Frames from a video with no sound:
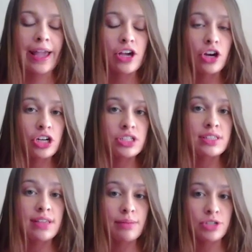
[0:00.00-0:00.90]
encouraged the
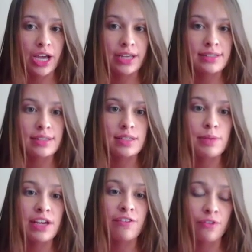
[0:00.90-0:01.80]
subjects to
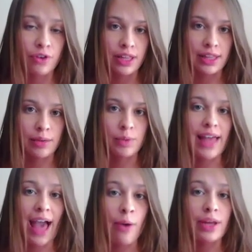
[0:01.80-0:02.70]
speak freely
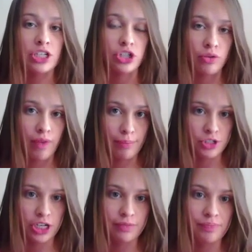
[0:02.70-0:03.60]
without
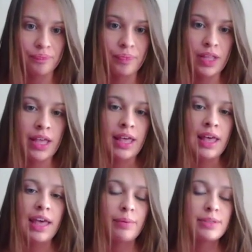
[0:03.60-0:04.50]
interruption.
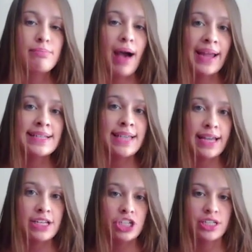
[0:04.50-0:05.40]
It was my
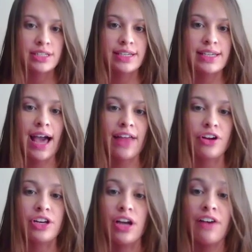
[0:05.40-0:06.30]
intention to gather
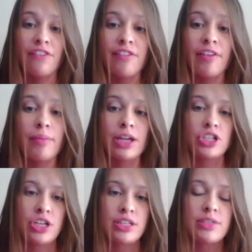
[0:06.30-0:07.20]
enough
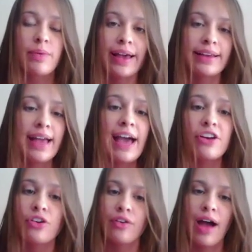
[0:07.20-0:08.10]
information so I could
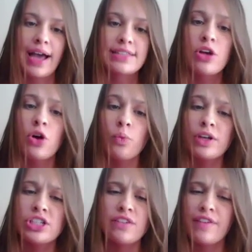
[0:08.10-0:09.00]
categorize
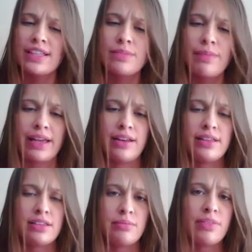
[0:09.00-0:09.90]
which defense
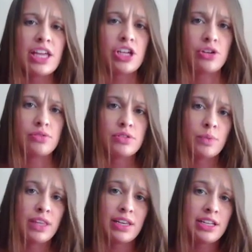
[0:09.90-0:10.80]
mechanism they used
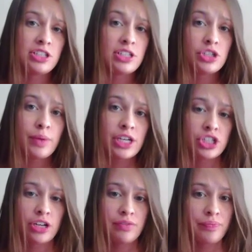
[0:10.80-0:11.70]
within each
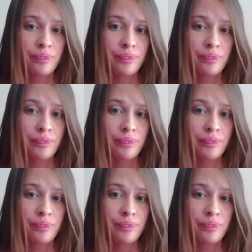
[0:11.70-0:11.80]
situation.